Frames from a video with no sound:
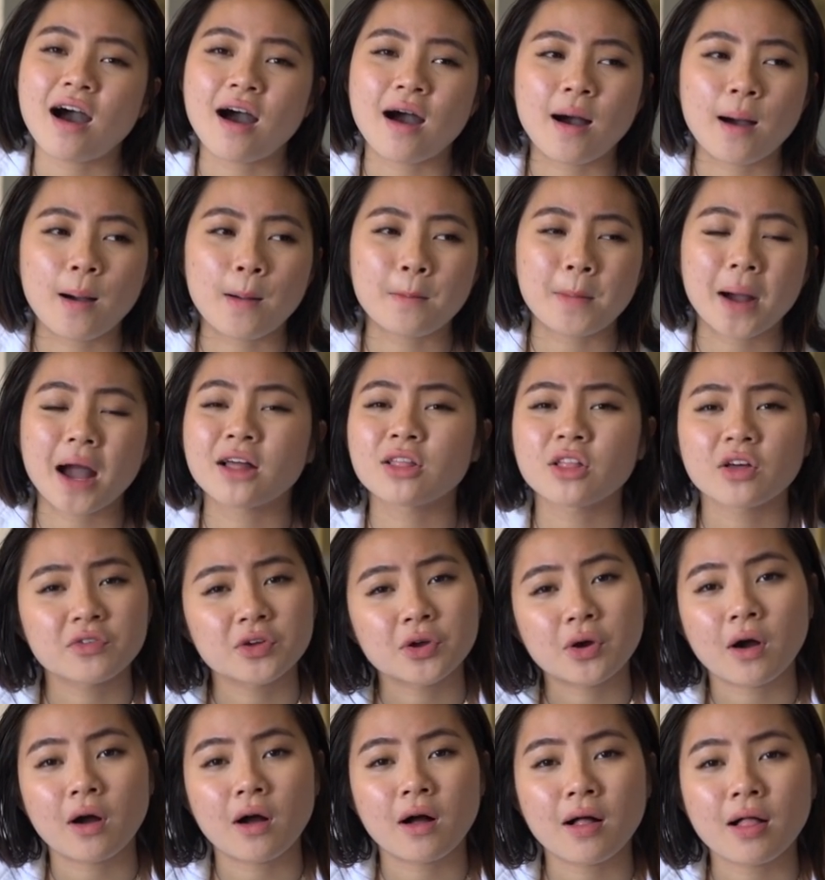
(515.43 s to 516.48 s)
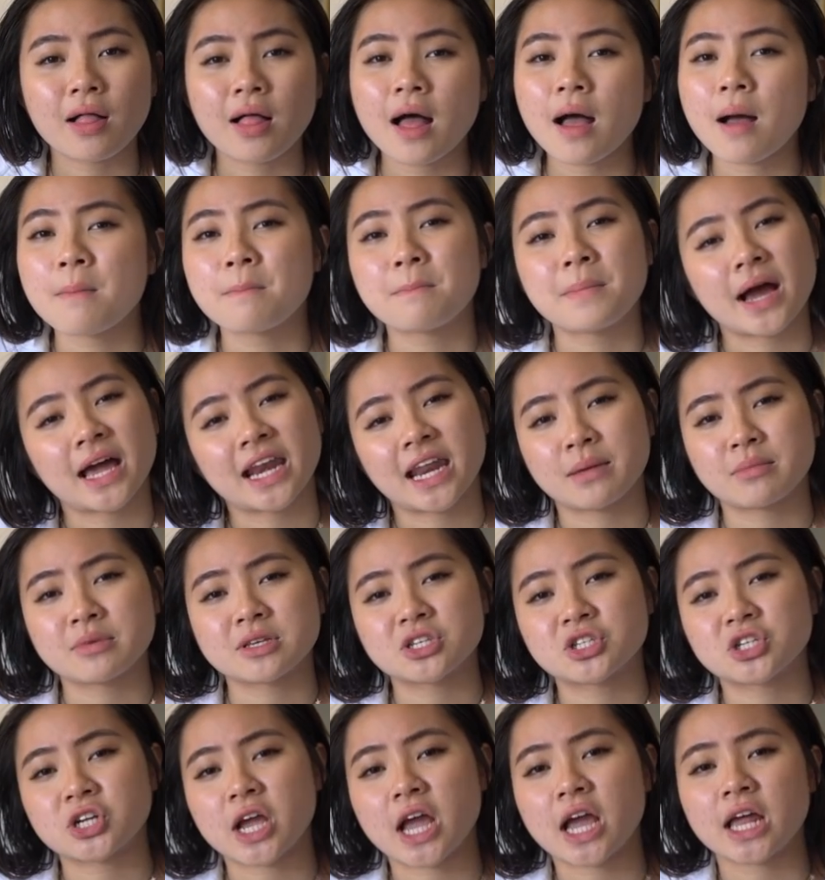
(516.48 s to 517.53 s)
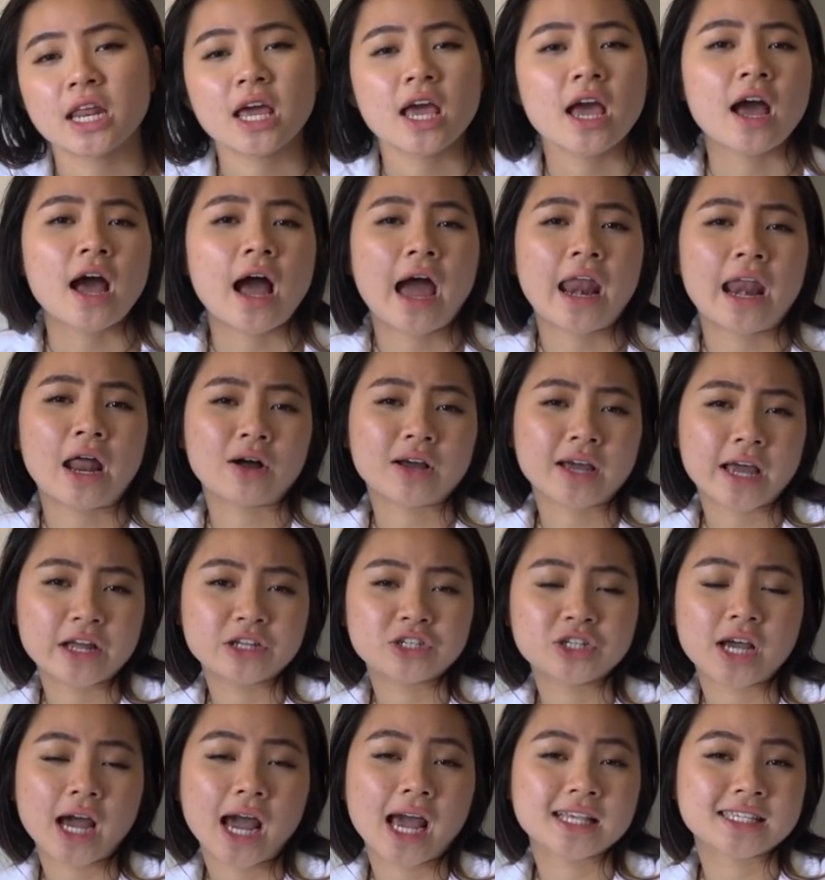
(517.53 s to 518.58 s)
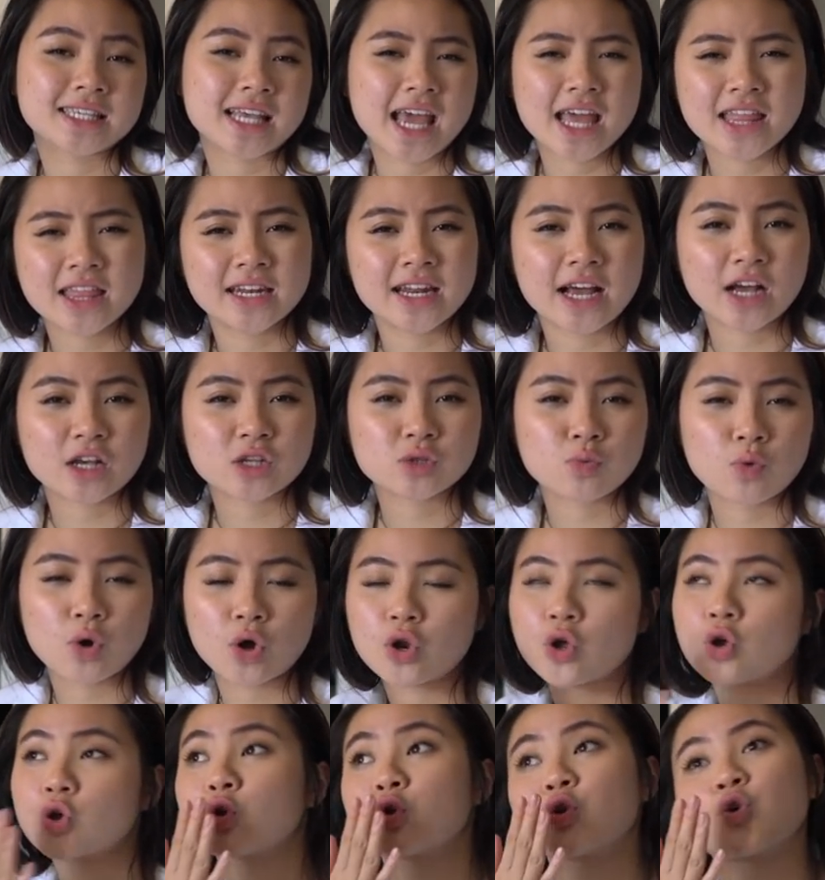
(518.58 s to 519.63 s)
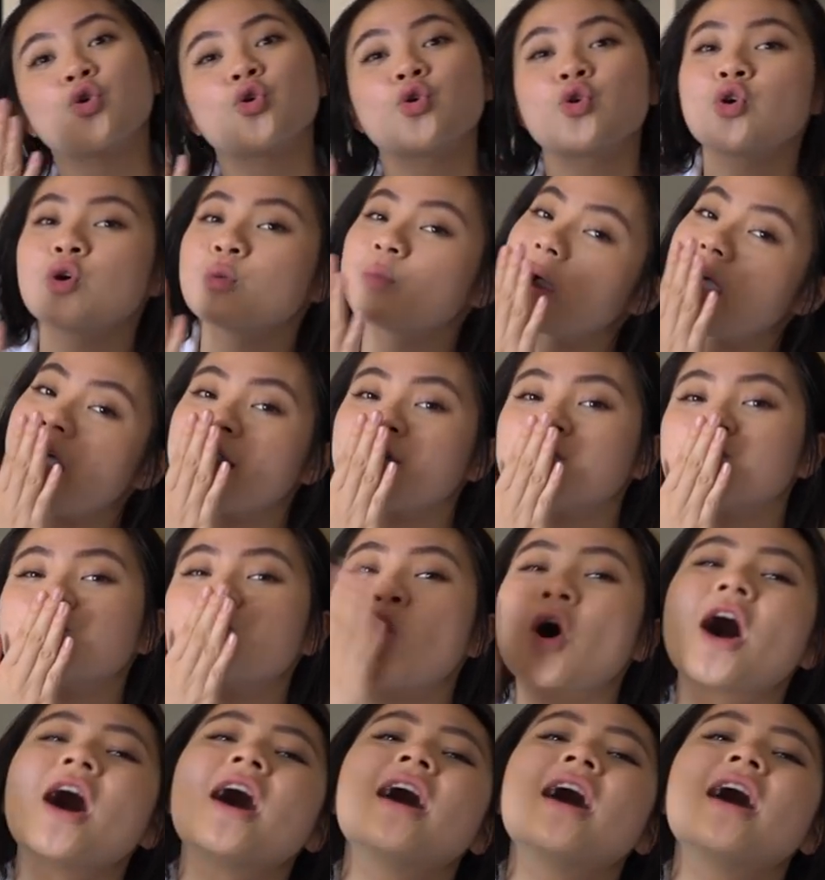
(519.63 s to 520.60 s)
I love you all. My name is Jade, and I'll catch you guys in the next one. Goodbye.